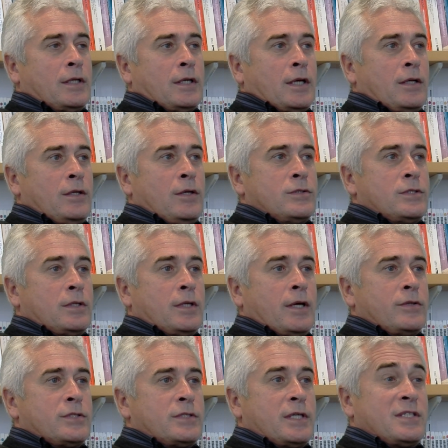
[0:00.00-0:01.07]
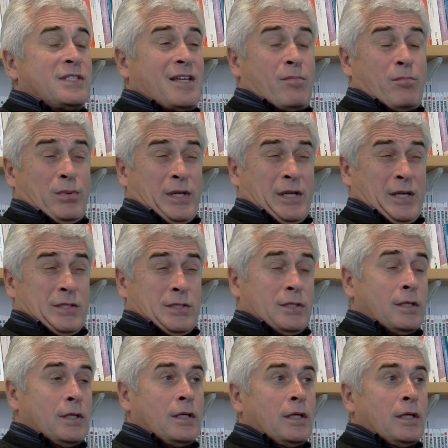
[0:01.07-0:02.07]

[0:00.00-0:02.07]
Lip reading: and using those as exemplars.